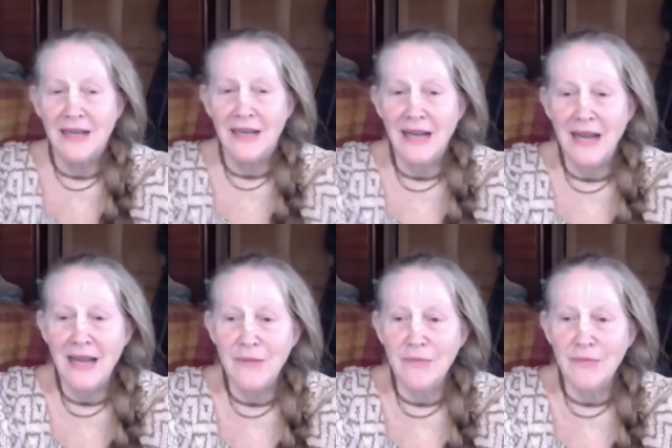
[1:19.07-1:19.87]

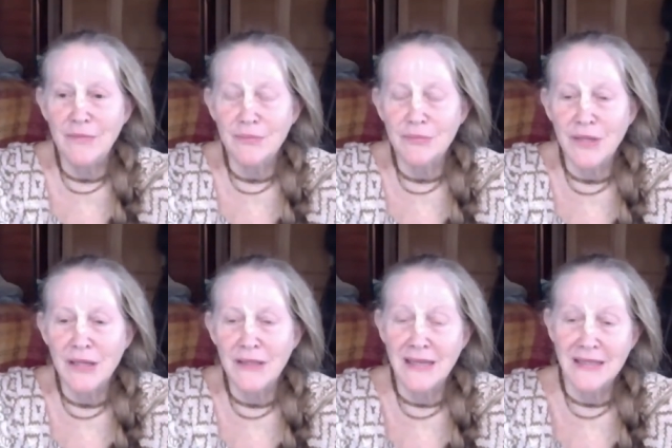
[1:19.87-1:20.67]
I,
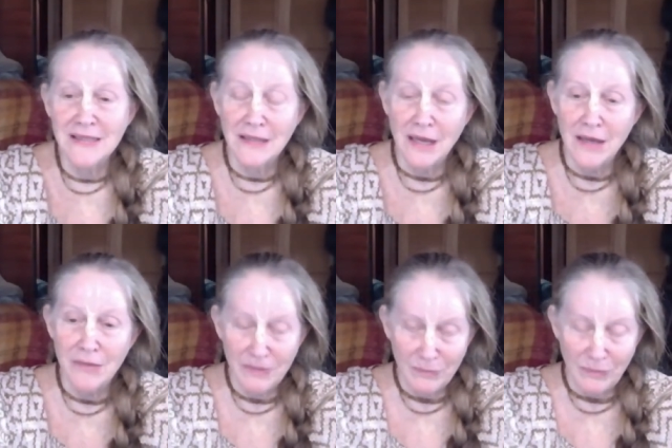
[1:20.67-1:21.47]
it's uh,
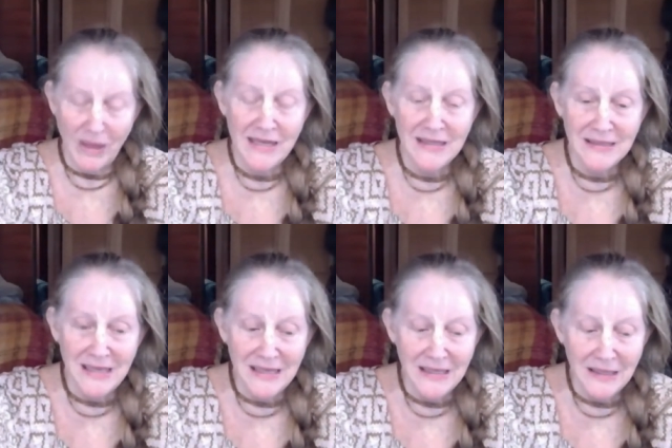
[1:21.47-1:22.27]
like he
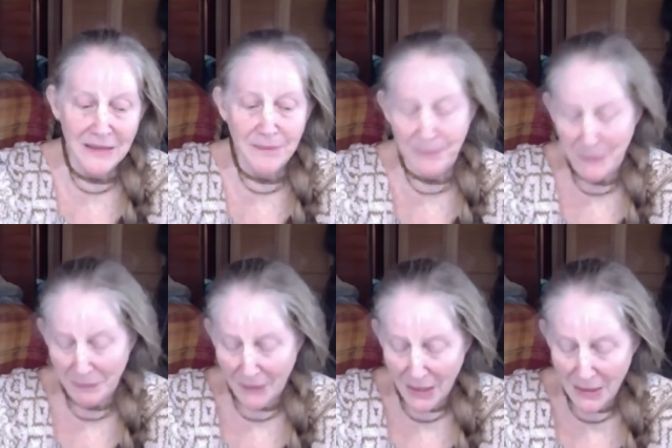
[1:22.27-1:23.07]
said, um,
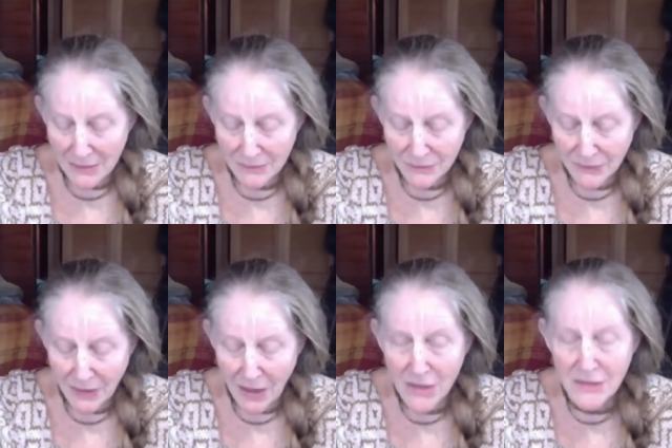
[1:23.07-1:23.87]
uh,
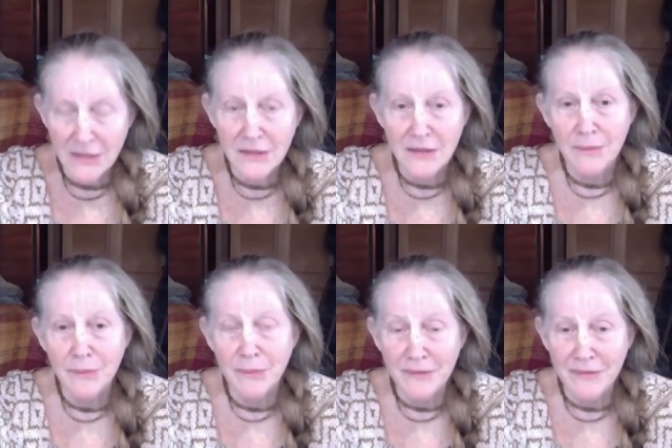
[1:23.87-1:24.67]
arta
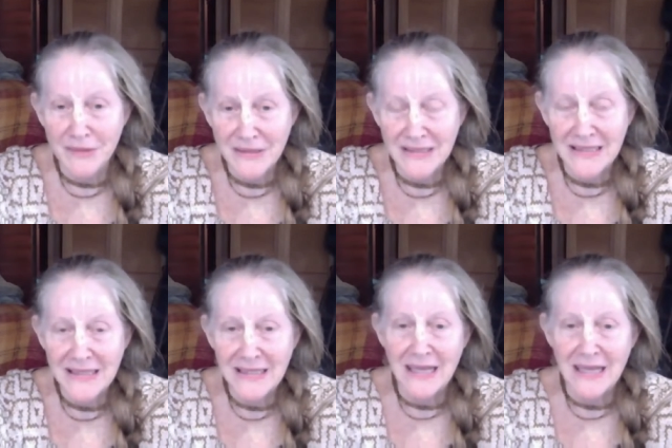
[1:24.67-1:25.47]

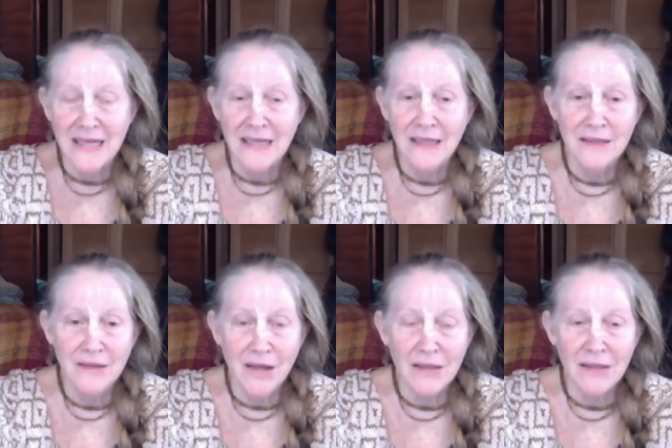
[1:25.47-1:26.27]
pravritti and
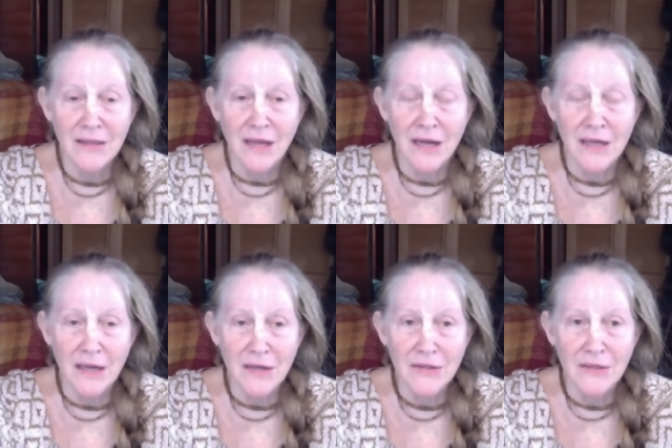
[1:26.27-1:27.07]

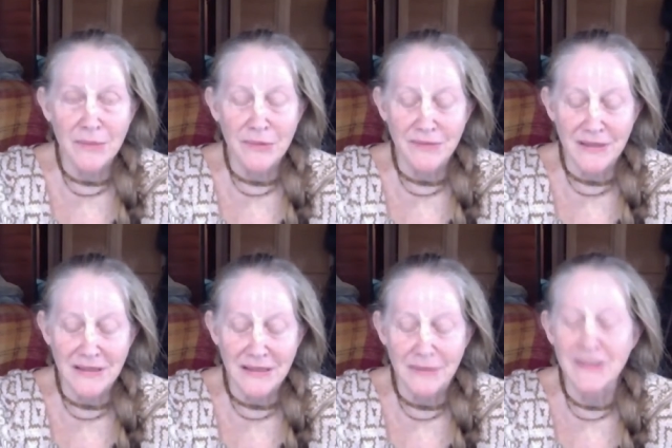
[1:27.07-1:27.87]
anarta
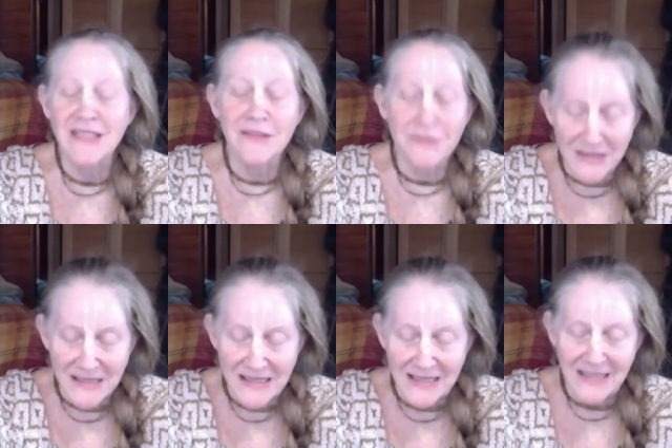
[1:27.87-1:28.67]
pravritti,
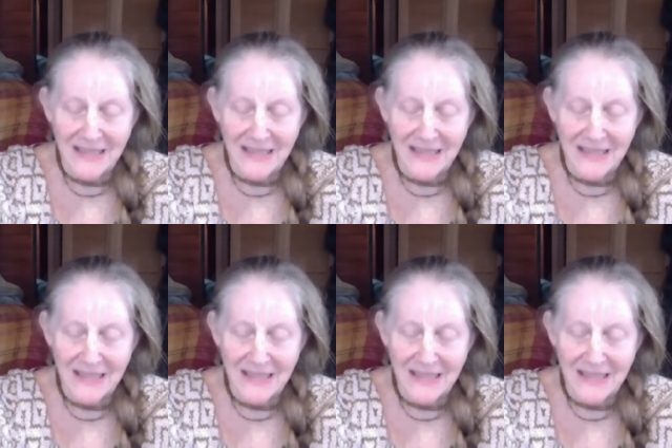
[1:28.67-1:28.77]
nivritti.